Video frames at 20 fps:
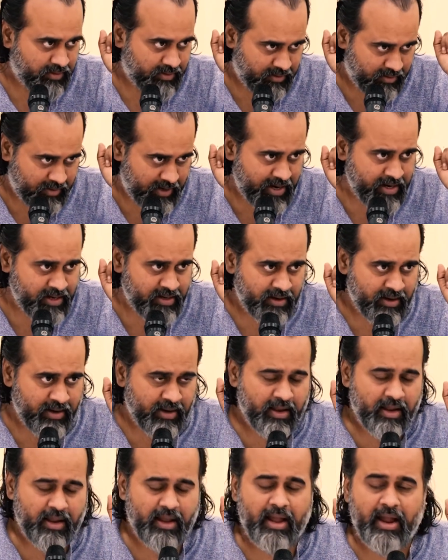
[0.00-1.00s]
Right?
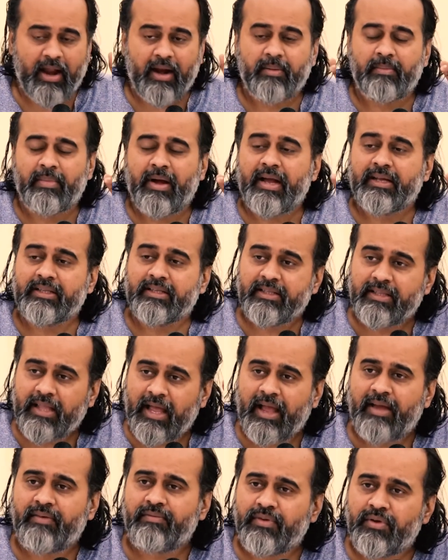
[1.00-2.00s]
And by
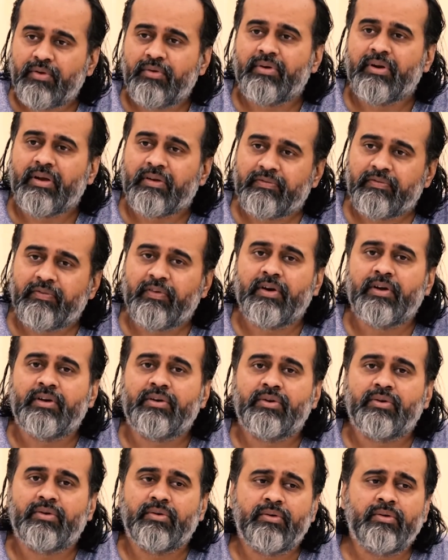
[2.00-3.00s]
Adhidev, you refer
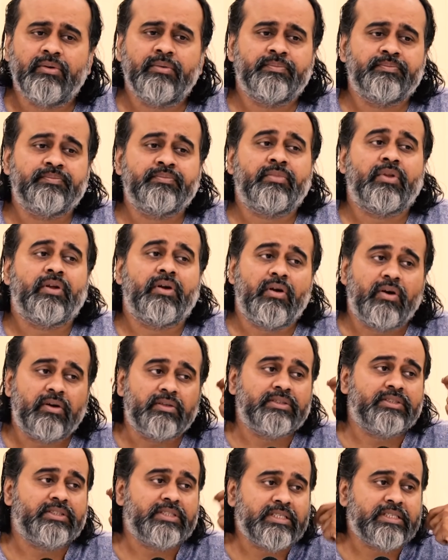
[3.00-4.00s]
to
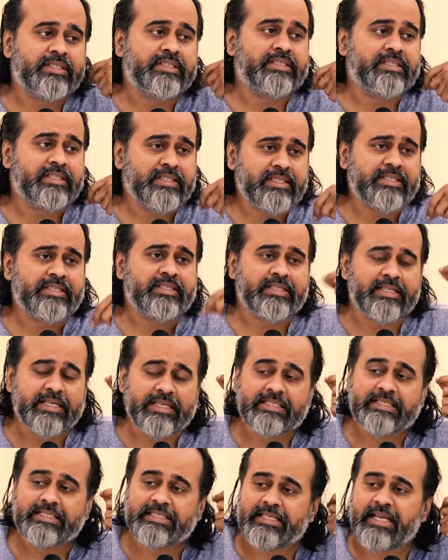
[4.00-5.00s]
consciousness
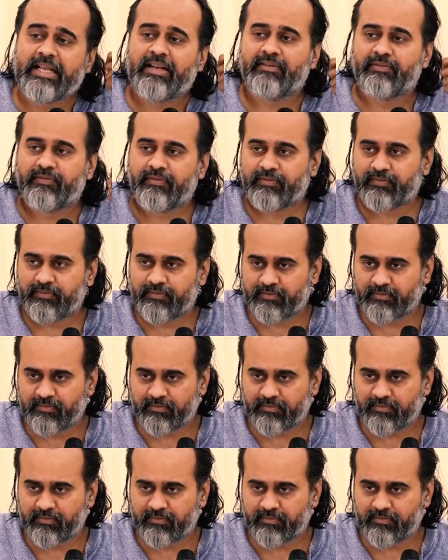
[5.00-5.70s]
itself.